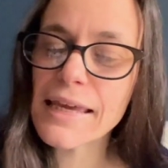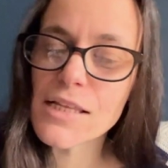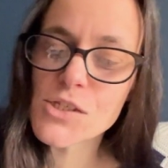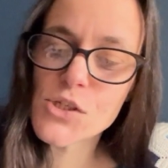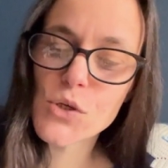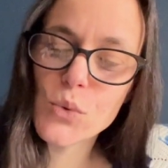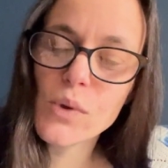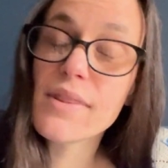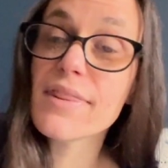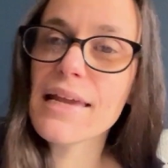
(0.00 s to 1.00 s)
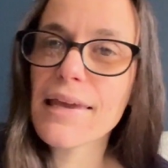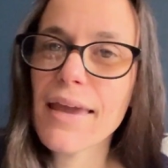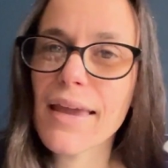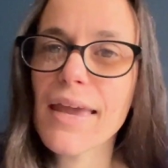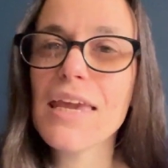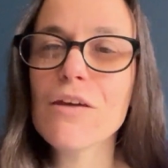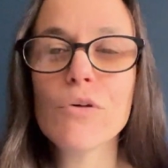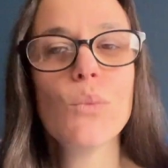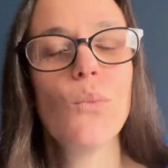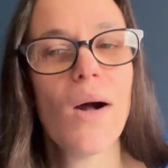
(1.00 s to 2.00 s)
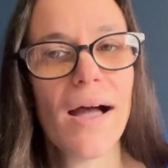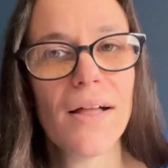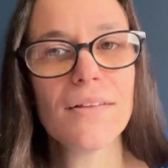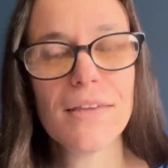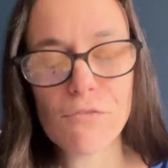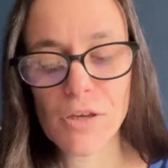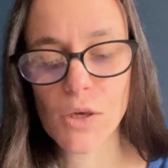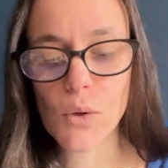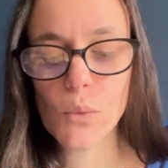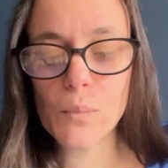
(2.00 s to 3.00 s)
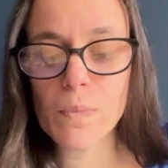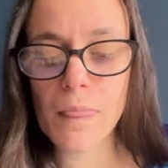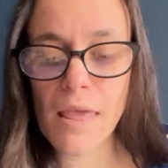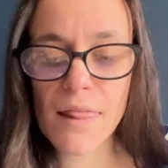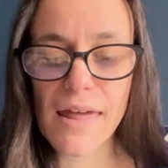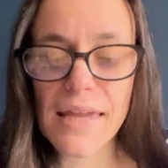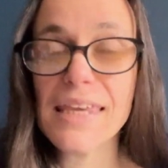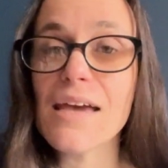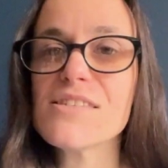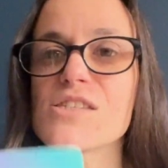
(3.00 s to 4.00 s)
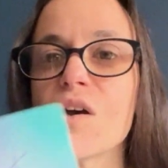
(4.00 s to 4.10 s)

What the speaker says: gets you thinking, even while giving you that yes,